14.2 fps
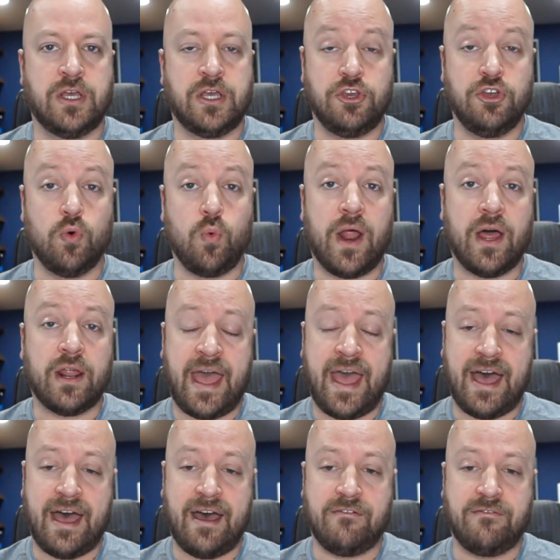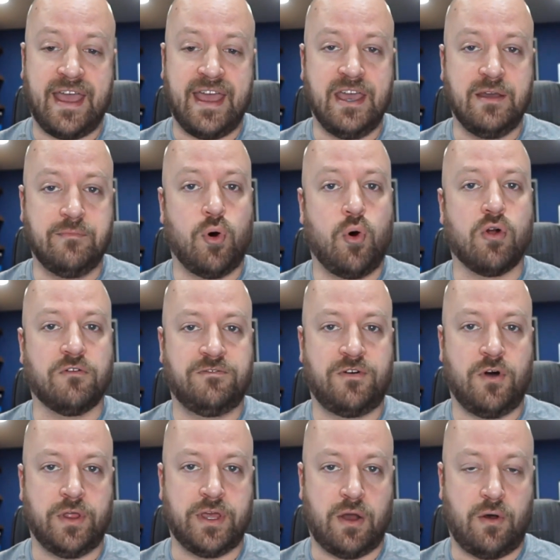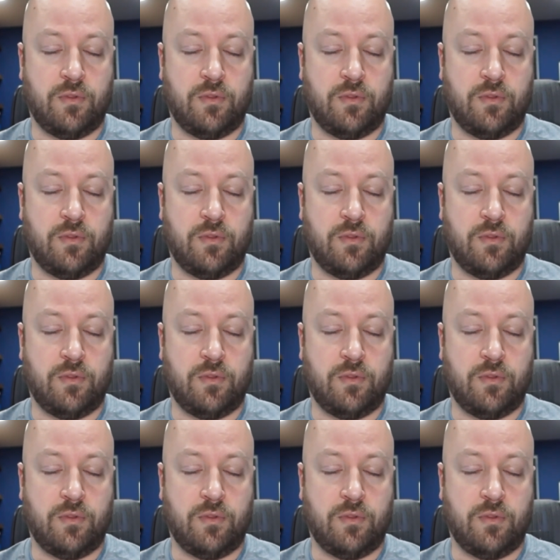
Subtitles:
you want to have a portfolio.